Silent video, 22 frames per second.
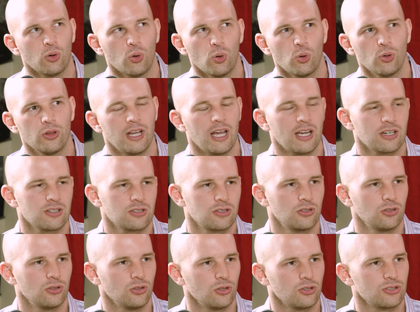all the action
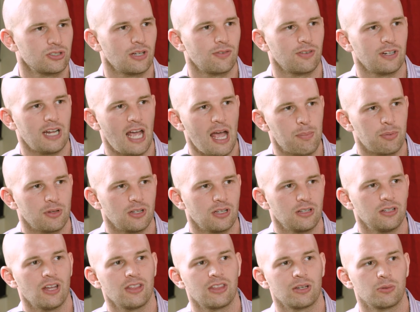and all the stuff had happened
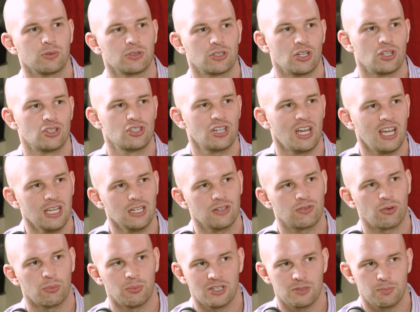and nothing was going to change
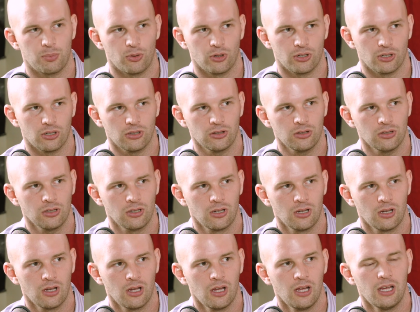from this point on.
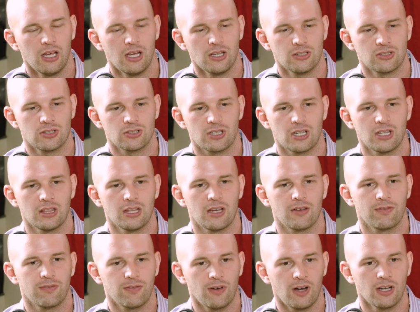It's just in
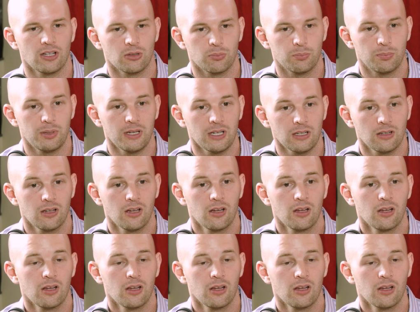that final bit.